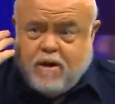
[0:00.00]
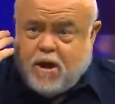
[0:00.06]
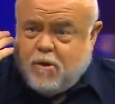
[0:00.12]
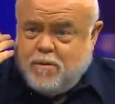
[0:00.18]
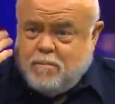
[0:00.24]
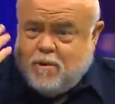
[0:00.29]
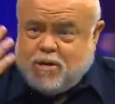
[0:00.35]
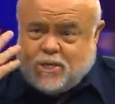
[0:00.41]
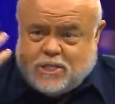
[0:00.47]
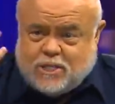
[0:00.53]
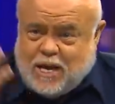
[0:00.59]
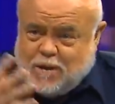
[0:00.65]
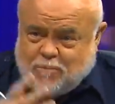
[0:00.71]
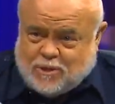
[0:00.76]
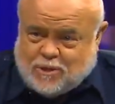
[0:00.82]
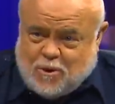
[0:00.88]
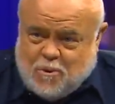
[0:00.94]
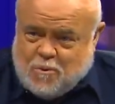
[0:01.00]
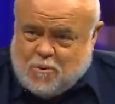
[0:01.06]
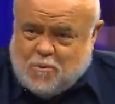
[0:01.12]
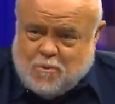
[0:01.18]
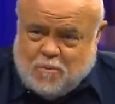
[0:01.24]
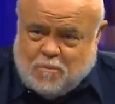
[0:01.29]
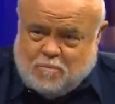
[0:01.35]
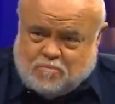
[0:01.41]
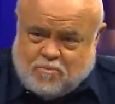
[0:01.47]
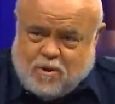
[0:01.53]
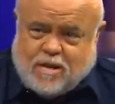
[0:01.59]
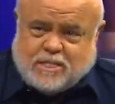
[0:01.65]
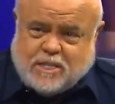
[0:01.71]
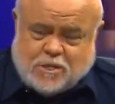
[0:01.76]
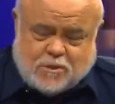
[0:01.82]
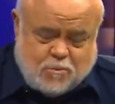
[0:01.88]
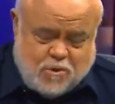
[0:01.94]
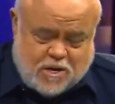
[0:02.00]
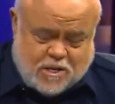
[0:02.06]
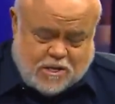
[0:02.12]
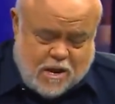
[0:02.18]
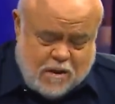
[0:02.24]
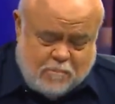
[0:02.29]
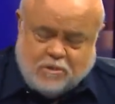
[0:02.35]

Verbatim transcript: I don't even understand what the whole process was.